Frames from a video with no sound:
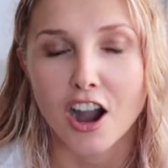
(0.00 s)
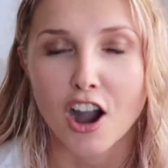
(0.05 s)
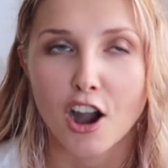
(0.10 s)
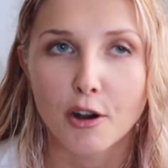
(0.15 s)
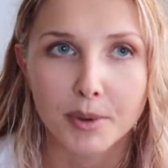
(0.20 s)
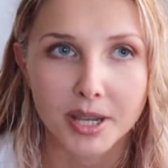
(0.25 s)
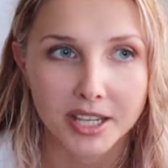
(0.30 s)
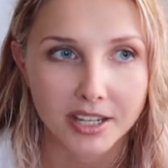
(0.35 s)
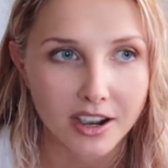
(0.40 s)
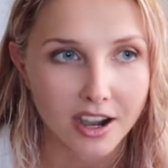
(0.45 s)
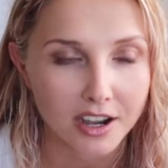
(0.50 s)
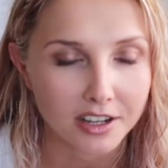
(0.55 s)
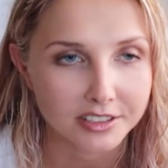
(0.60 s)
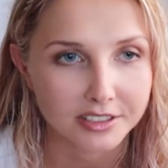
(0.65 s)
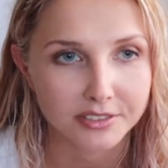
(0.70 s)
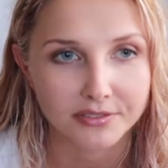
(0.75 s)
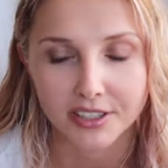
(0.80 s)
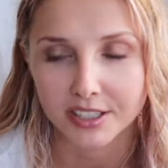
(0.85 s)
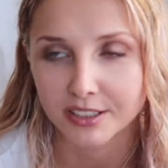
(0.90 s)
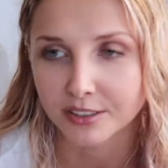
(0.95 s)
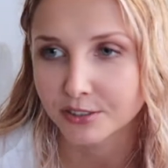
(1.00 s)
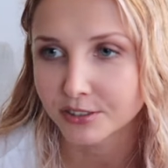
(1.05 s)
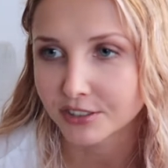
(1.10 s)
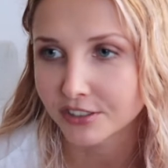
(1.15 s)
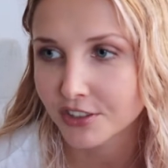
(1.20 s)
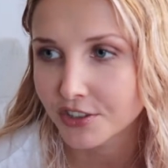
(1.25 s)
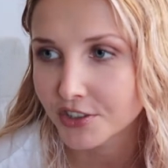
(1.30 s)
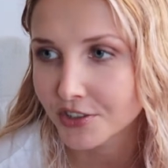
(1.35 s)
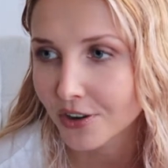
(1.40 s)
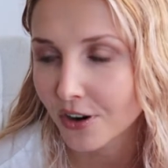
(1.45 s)
oh my god, if I lose
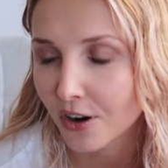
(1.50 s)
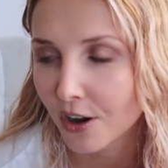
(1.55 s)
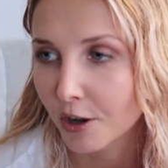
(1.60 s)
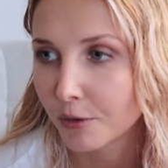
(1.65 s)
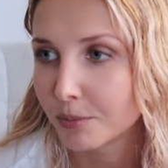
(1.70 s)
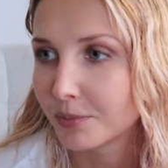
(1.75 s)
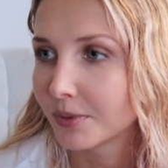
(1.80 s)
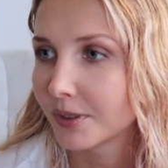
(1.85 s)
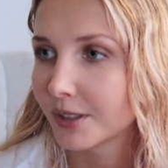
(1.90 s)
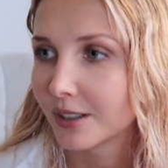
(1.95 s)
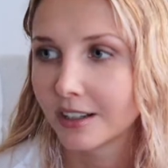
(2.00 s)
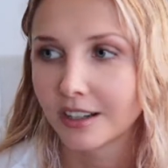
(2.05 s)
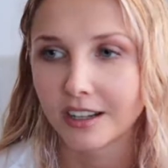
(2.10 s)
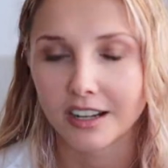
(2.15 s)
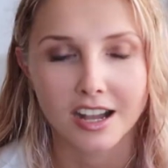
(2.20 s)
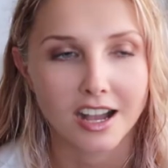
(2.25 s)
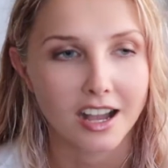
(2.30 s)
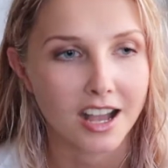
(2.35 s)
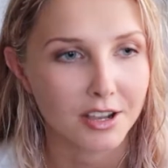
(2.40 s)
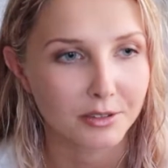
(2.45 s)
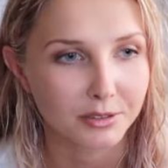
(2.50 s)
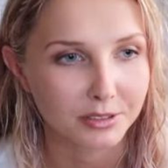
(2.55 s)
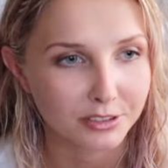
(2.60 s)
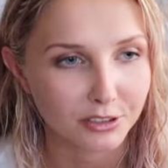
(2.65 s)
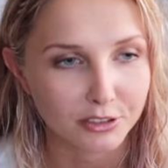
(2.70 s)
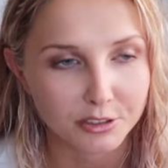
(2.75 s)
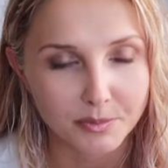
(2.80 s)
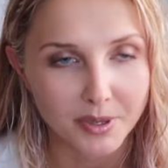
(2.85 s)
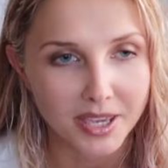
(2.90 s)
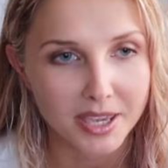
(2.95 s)
a job, I will
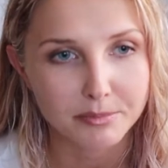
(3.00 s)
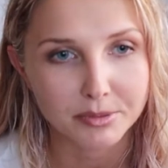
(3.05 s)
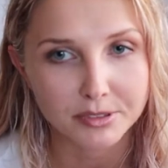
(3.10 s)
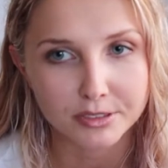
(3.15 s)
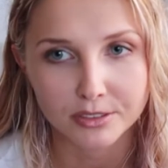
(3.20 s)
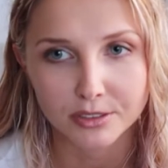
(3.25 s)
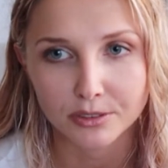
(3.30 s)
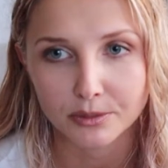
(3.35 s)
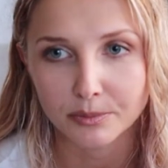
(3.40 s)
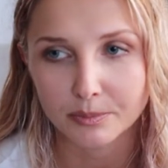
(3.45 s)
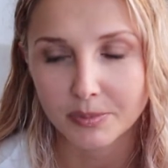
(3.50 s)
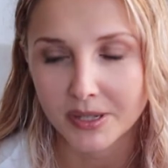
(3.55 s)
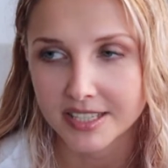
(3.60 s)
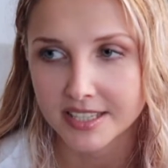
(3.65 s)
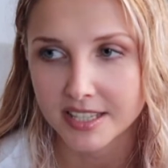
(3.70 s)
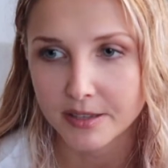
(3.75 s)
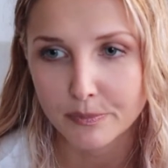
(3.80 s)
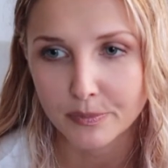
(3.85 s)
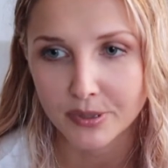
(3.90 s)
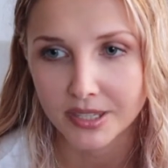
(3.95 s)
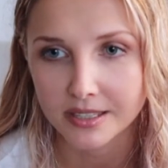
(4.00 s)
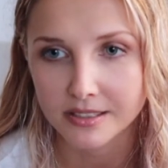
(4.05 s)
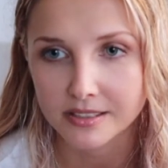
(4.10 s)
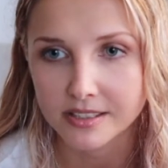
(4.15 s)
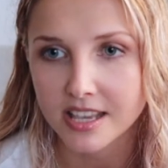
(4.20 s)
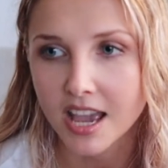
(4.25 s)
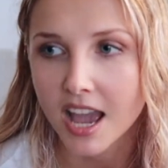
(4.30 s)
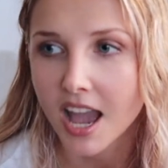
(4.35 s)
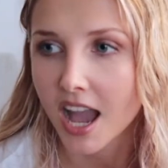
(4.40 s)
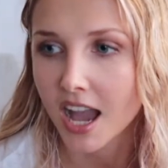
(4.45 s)
not be able to pay the
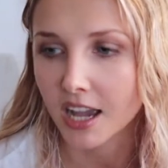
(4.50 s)
bills,